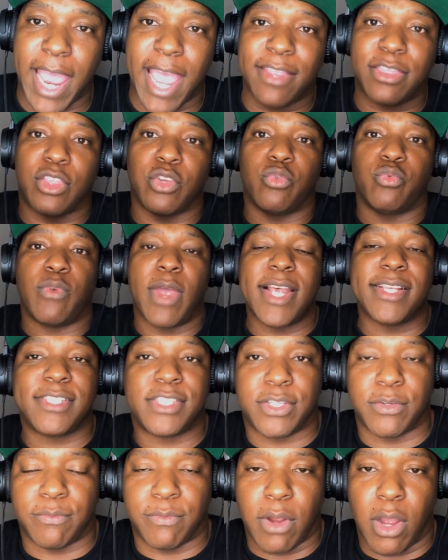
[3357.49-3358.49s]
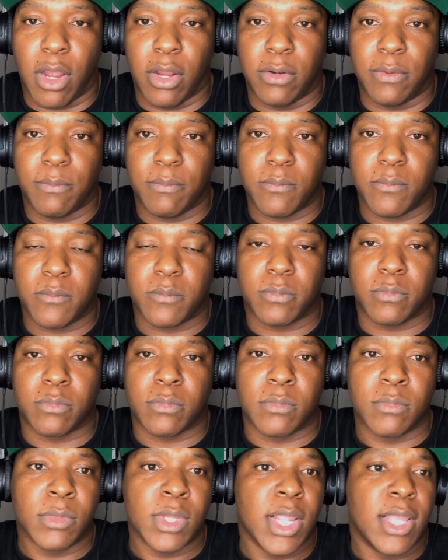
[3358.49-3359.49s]
at the restaurant
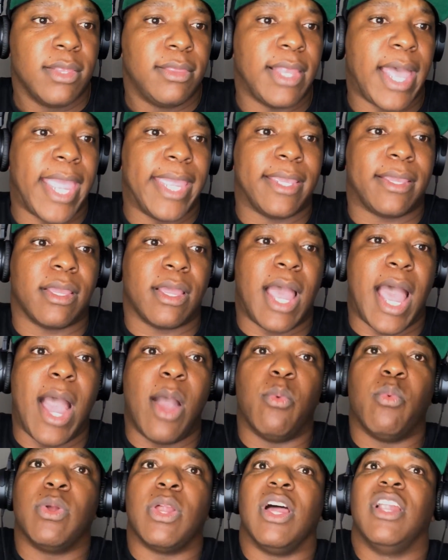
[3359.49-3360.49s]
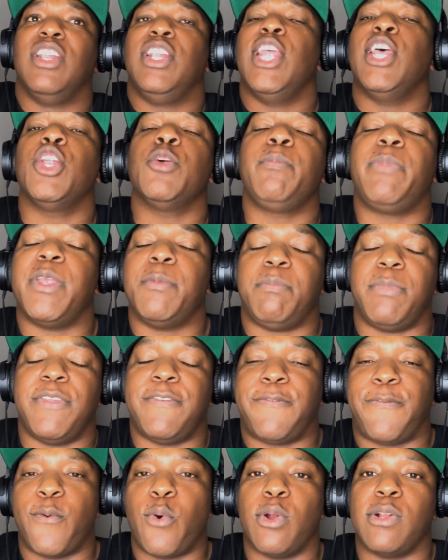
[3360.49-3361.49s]
like a little bit
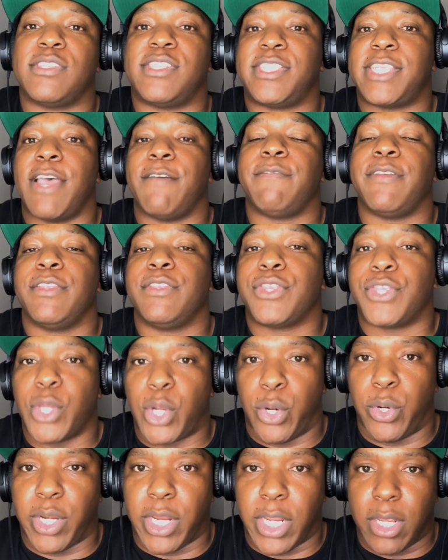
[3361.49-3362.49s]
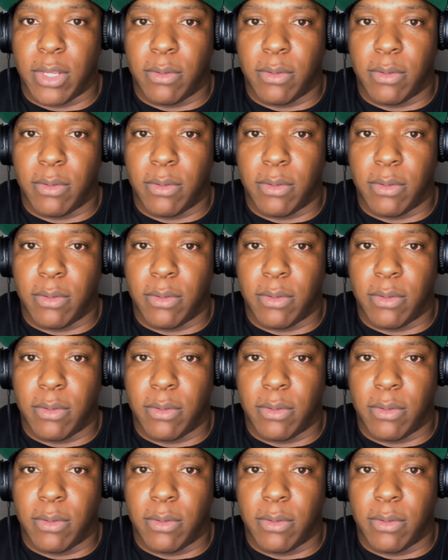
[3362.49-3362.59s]
before 7:30.